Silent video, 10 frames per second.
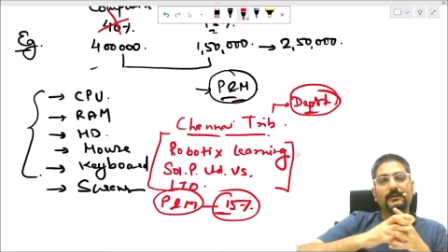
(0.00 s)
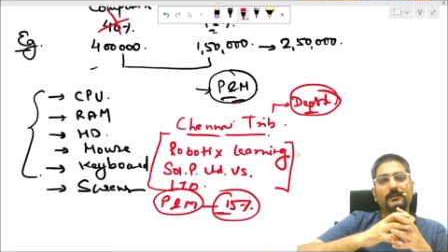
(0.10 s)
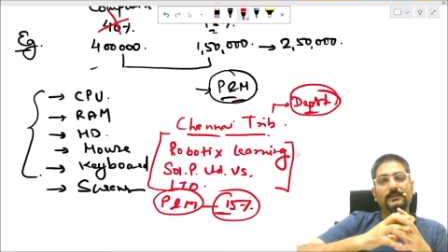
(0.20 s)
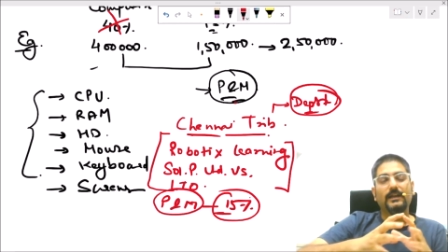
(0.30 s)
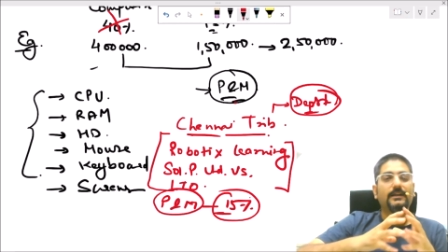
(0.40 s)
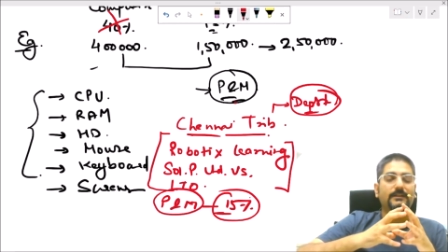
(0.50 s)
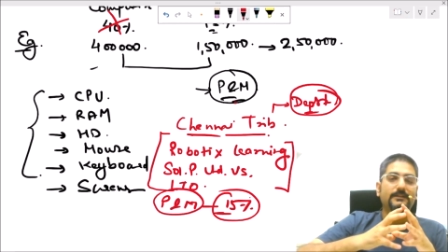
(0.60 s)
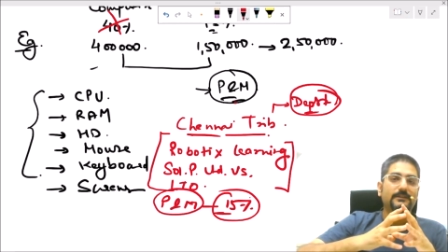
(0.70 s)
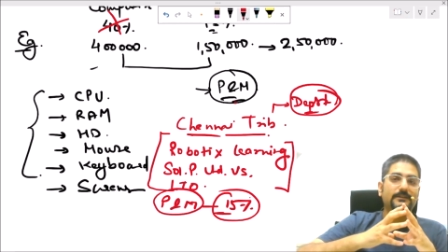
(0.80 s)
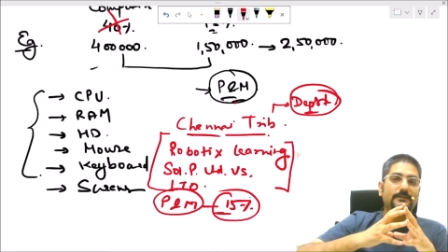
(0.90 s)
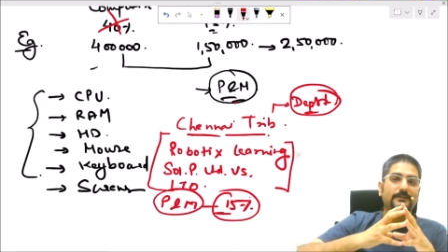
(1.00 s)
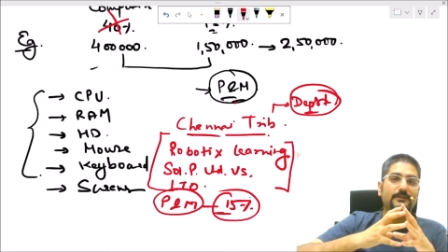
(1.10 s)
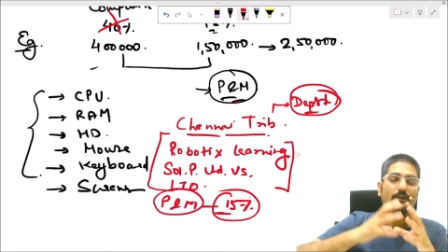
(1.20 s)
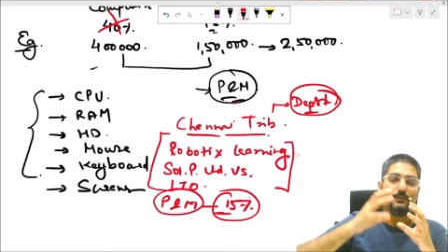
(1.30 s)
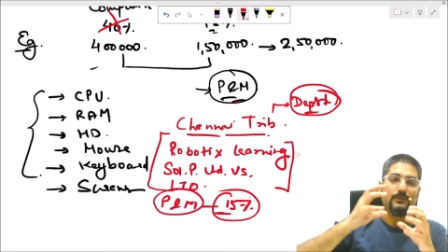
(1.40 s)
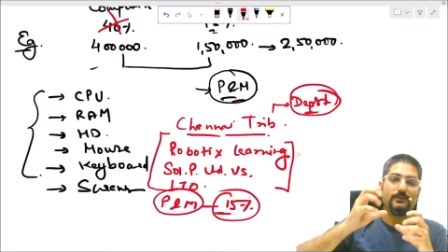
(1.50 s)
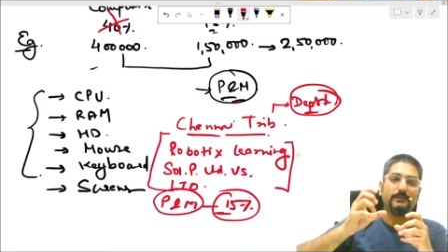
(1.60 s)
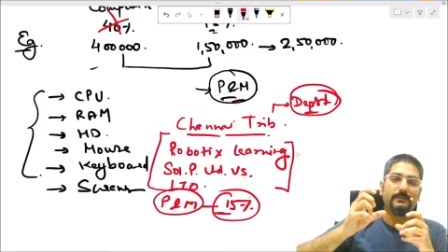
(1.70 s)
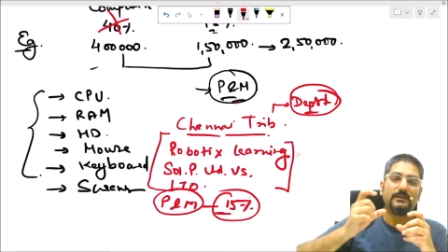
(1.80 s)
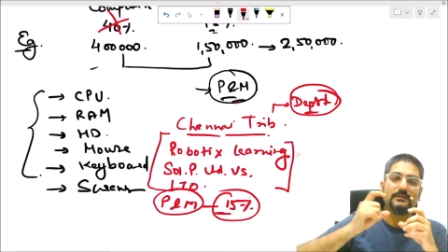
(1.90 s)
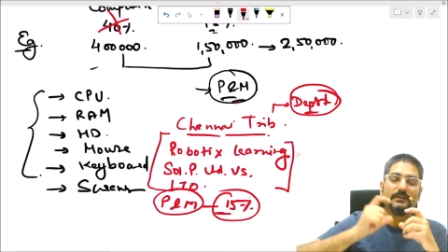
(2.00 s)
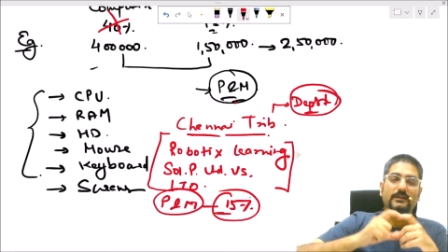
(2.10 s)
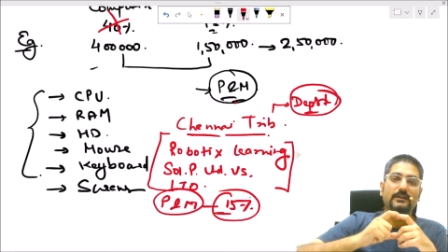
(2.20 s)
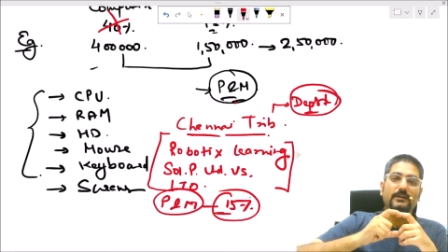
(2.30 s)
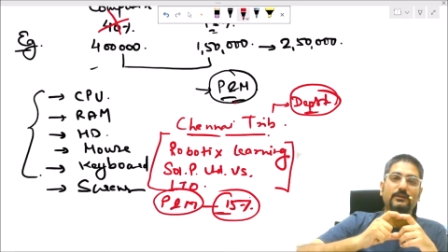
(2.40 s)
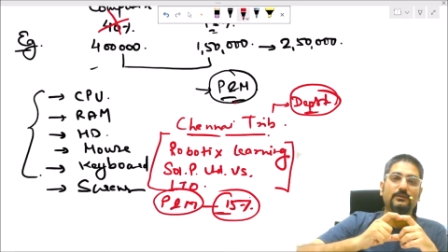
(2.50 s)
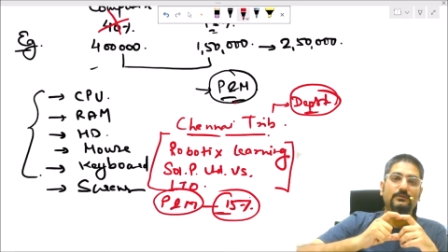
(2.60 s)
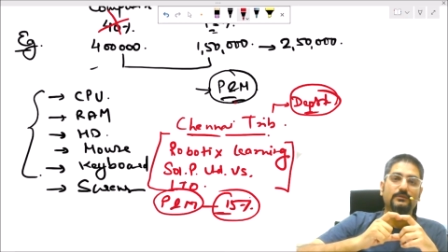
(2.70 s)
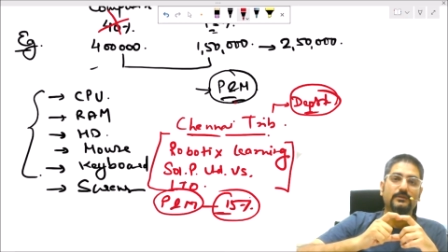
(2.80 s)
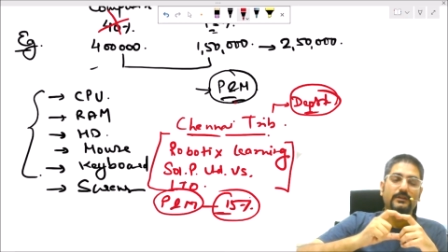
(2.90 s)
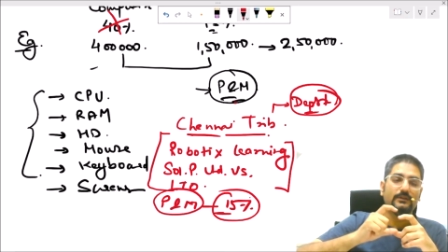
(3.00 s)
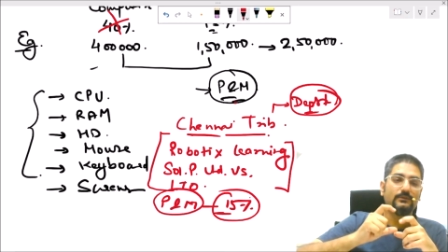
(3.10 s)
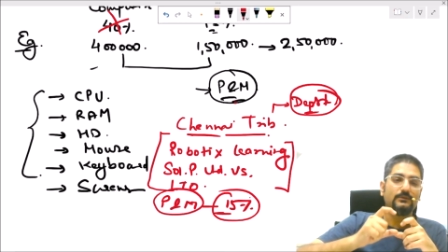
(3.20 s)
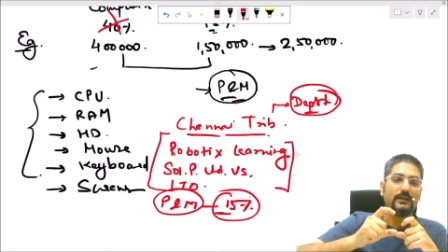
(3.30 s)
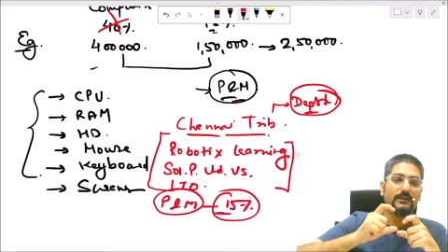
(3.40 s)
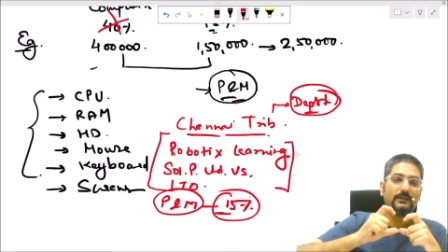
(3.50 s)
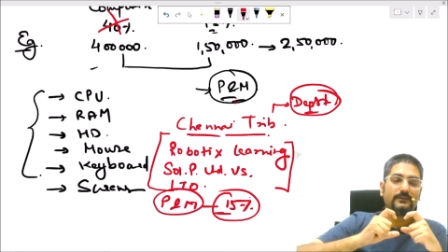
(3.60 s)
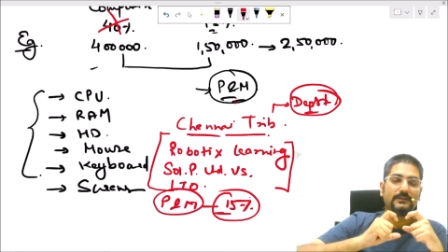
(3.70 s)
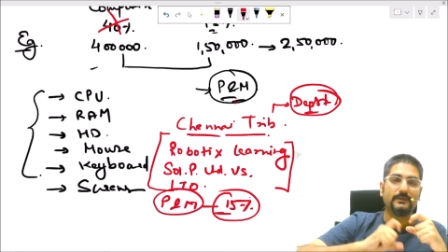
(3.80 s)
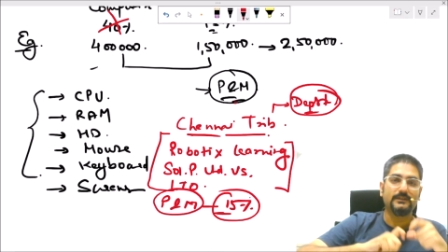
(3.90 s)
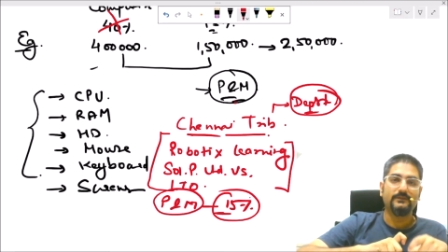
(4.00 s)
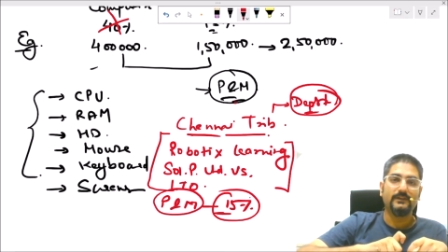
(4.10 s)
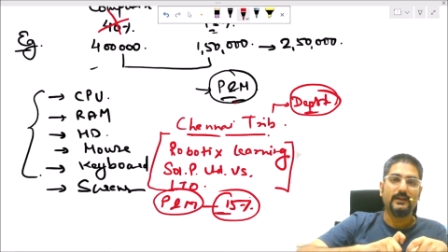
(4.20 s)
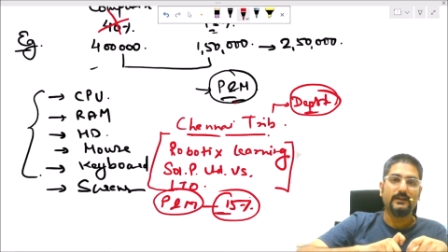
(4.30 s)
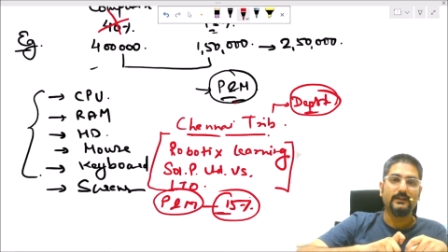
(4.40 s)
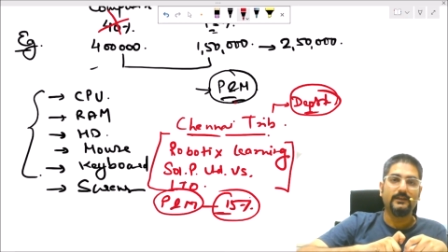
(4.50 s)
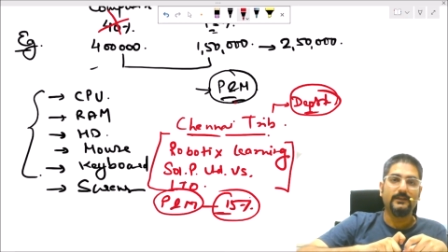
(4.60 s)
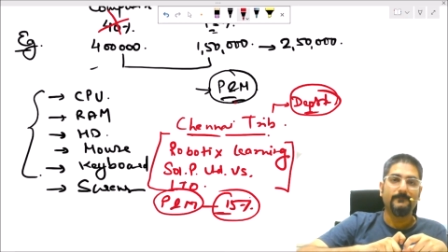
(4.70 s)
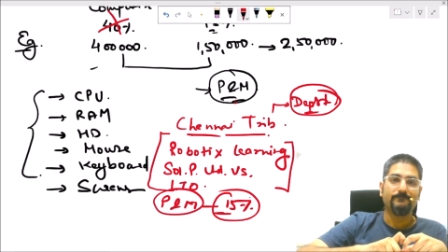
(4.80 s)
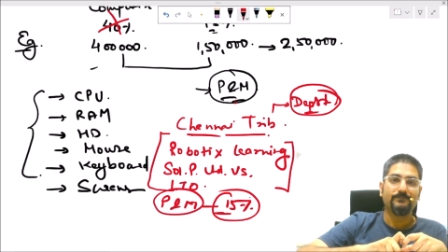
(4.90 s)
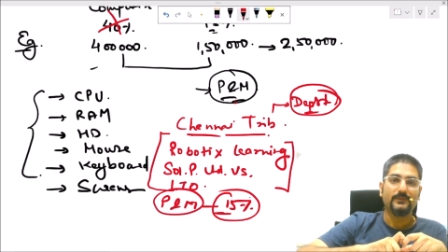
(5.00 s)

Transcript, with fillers: that the robot may be inserted into, into any of the specific category.